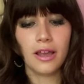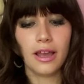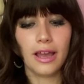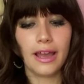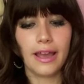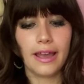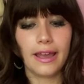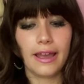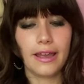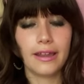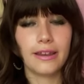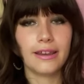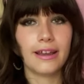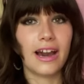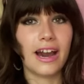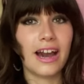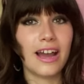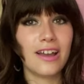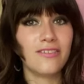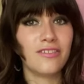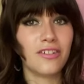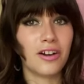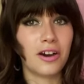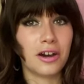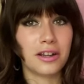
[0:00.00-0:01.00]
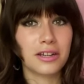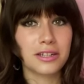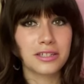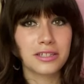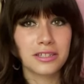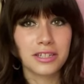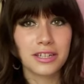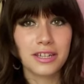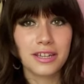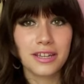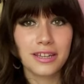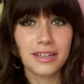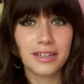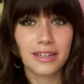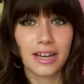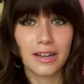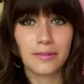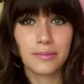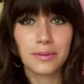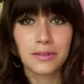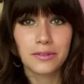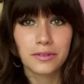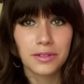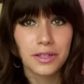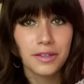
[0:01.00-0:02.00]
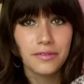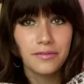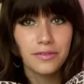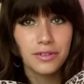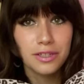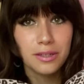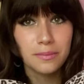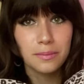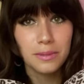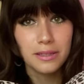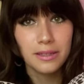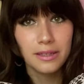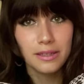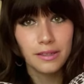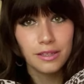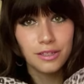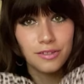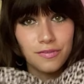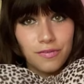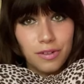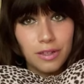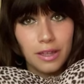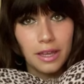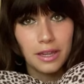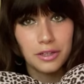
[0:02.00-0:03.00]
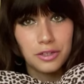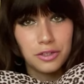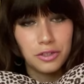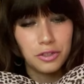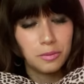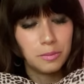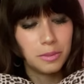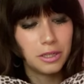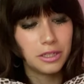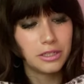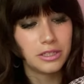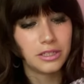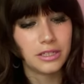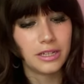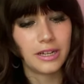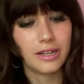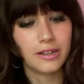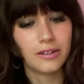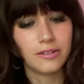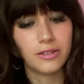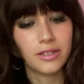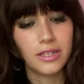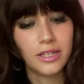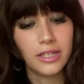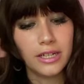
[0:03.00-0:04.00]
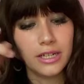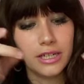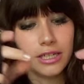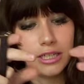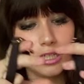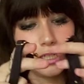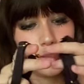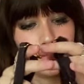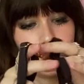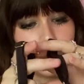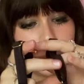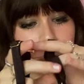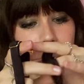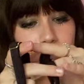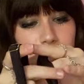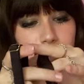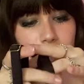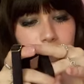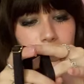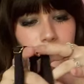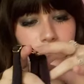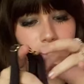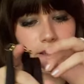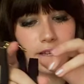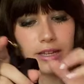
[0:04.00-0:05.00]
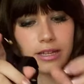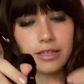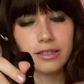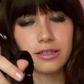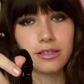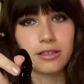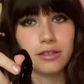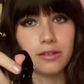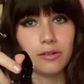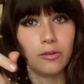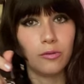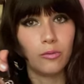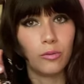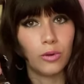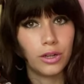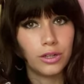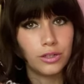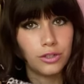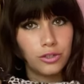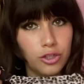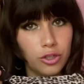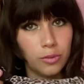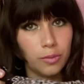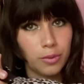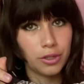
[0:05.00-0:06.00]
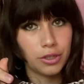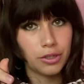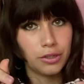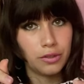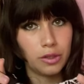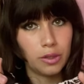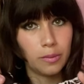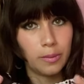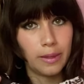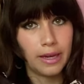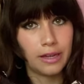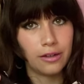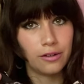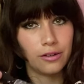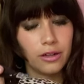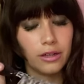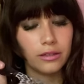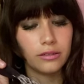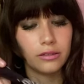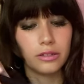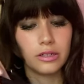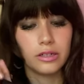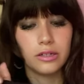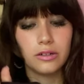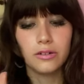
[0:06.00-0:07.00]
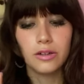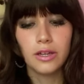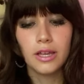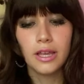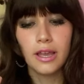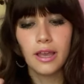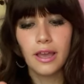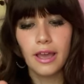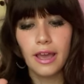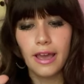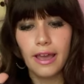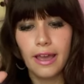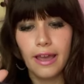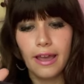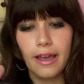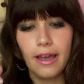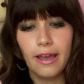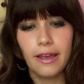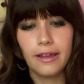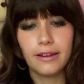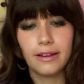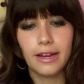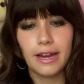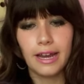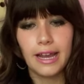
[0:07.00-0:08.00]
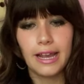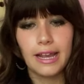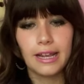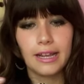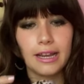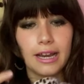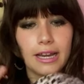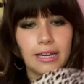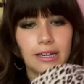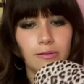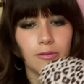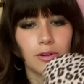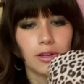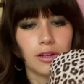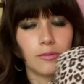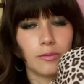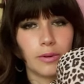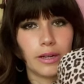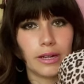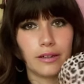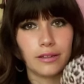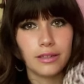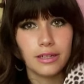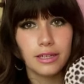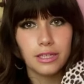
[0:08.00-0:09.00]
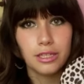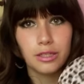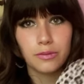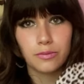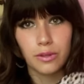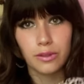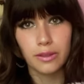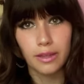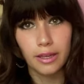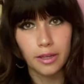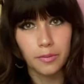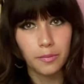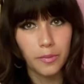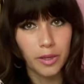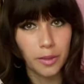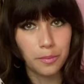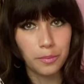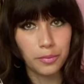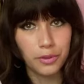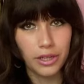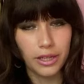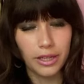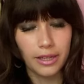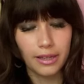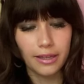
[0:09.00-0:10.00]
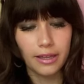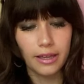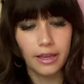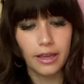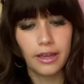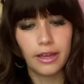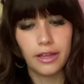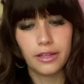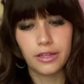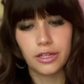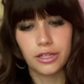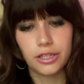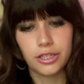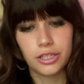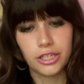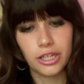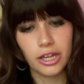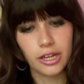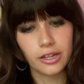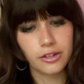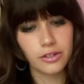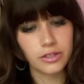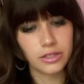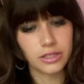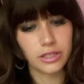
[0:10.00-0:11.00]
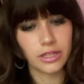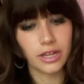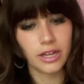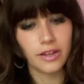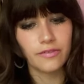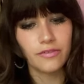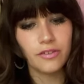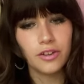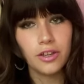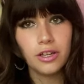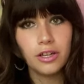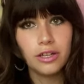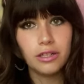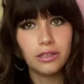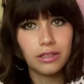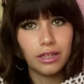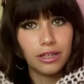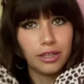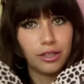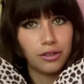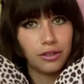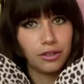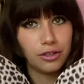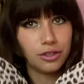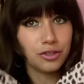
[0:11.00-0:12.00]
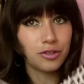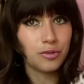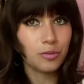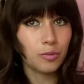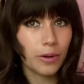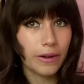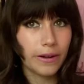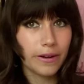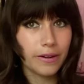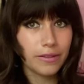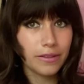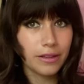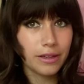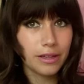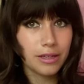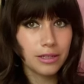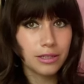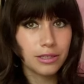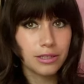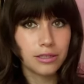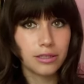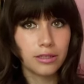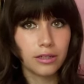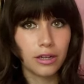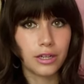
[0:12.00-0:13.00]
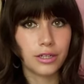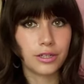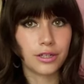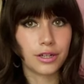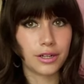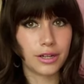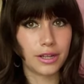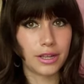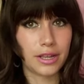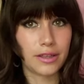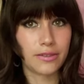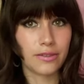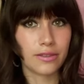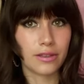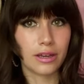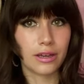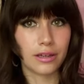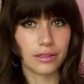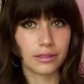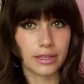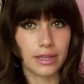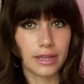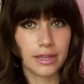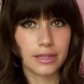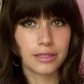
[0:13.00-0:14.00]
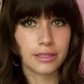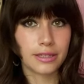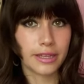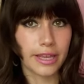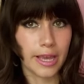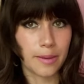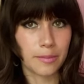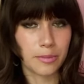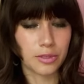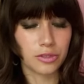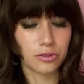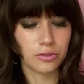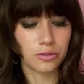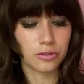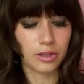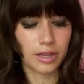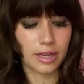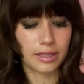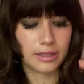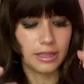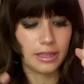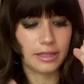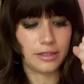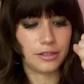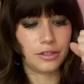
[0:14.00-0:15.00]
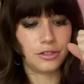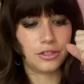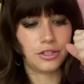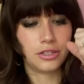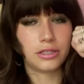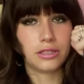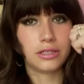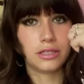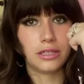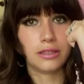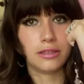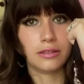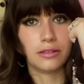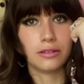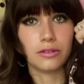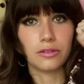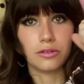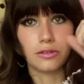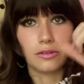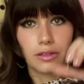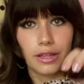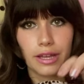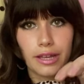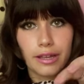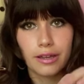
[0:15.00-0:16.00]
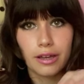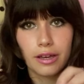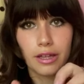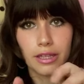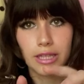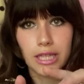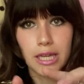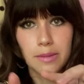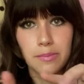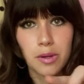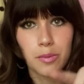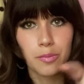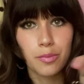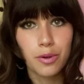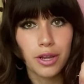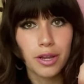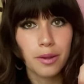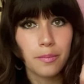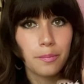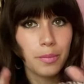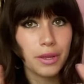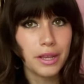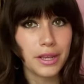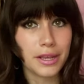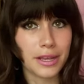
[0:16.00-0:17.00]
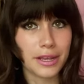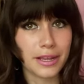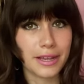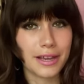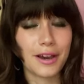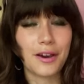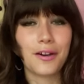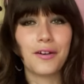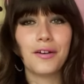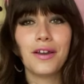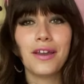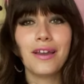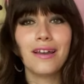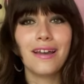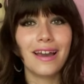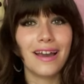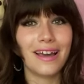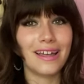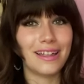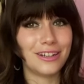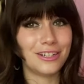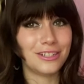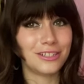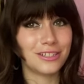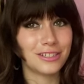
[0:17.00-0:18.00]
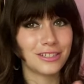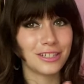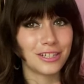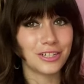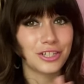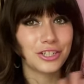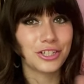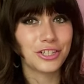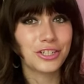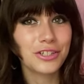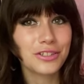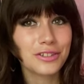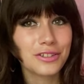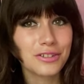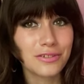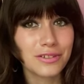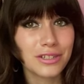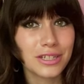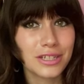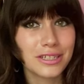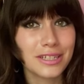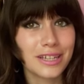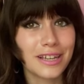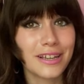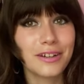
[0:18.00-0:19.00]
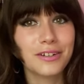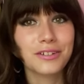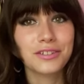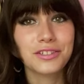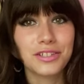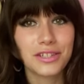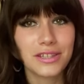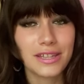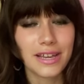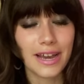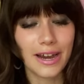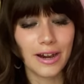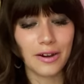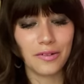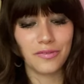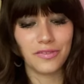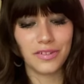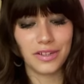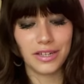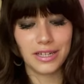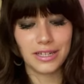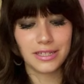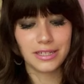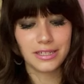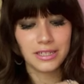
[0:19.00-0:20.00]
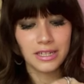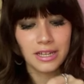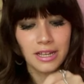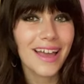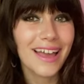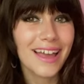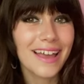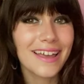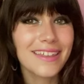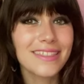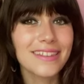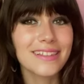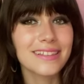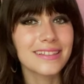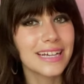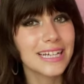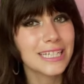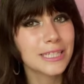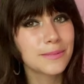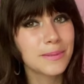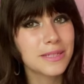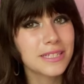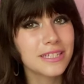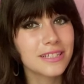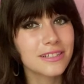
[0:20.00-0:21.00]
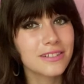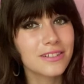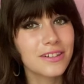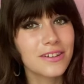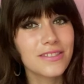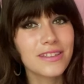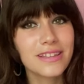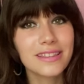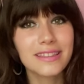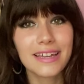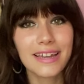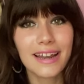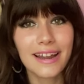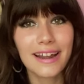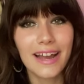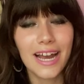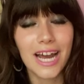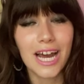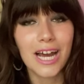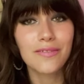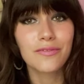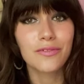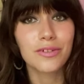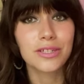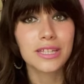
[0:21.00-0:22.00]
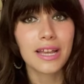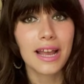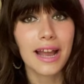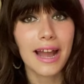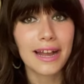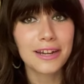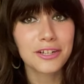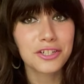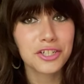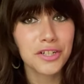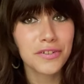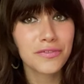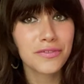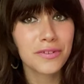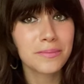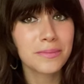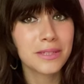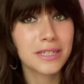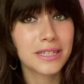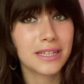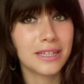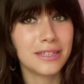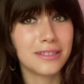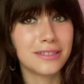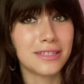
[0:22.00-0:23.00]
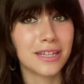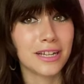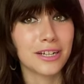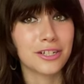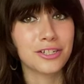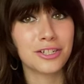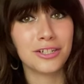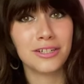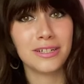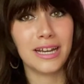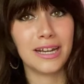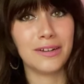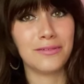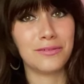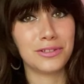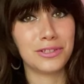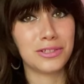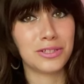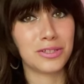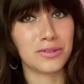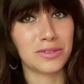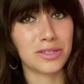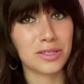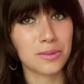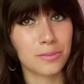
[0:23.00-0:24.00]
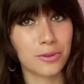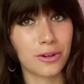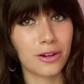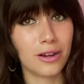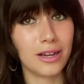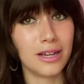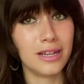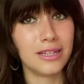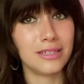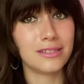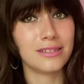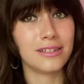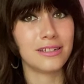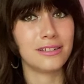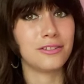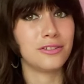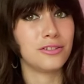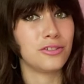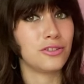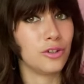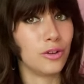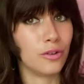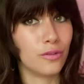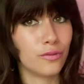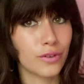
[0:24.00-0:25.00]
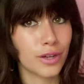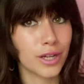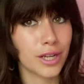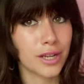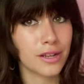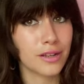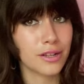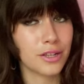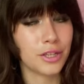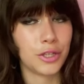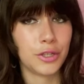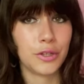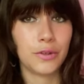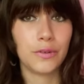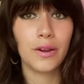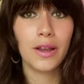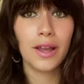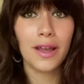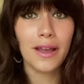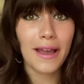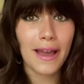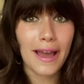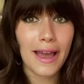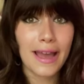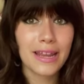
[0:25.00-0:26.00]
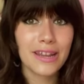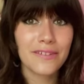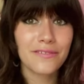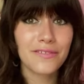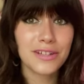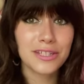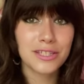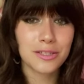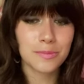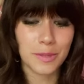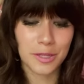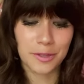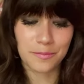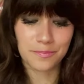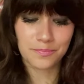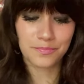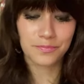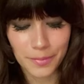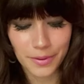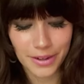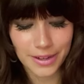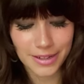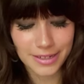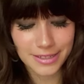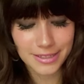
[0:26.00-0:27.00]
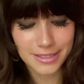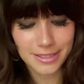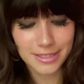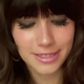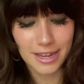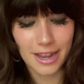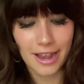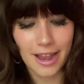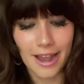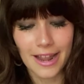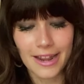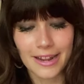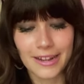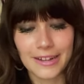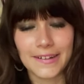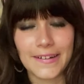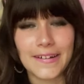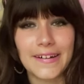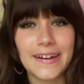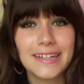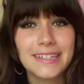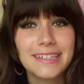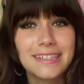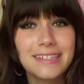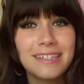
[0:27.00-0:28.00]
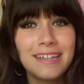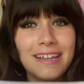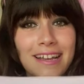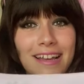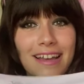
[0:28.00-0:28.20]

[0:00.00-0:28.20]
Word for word: and I've honestly I've been looking for something like this for like two months now just because I think it's one super cute the pattern hello and I kind of want to wear this with like McBling and Gyaru stuff like you could just wear this underneath a lace camisole and then you just see the little like leopard print peeking out and it's just such a cute little detail to the outfit and the last piece of clothing that I have was actually from the kids section I was so surprised it's so freaking cute and it fits me but I got